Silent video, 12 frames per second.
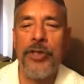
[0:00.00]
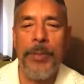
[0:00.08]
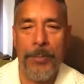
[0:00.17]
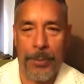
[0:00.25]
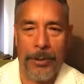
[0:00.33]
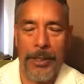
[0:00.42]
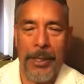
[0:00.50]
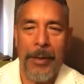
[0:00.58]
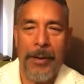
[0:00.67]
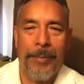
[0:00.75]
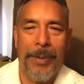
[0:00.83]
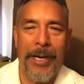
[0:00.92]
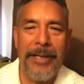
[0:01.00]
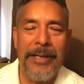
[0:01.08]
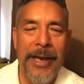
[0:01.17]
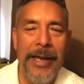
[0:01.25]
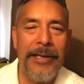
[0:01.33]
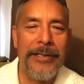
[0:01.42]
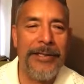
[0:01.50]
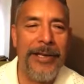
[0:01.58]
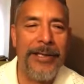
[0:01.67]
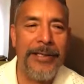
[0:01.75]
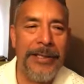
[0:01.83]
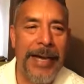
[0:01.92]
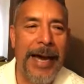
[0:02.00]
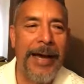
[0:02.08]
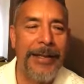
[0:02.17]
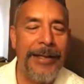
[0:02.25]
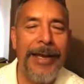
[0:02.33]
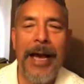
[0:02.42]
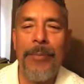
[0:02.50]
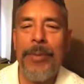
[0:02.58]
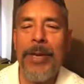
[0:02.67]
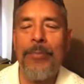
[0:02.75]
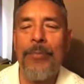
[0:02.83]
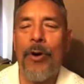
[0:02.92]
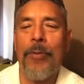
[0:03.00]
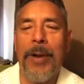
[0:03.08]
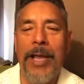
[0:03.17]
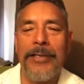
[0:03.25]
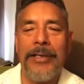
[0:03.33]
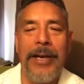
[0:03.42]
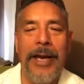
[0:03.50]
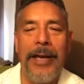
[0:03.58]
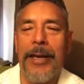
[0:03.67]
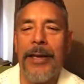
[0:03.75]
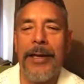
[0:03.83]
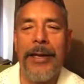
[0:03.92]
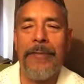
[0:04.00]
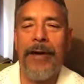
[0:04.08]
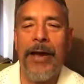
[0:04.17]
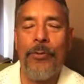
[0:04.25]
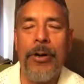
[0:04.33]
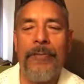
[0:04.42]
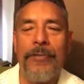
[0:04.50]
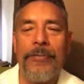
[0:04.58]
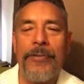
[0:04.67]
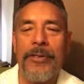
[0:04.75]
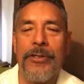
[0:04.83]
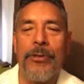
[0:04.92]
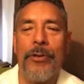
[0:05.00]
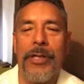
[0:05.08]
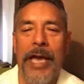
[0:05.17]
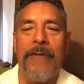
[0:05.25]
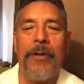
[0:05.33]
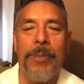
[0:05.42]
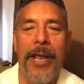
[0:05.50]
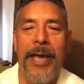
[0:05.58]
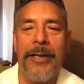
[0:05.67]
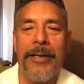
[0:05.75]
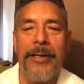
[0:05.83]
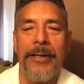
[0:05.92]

people. But in the end, he says, I think I'm being more blessed than if I would have sold every plate.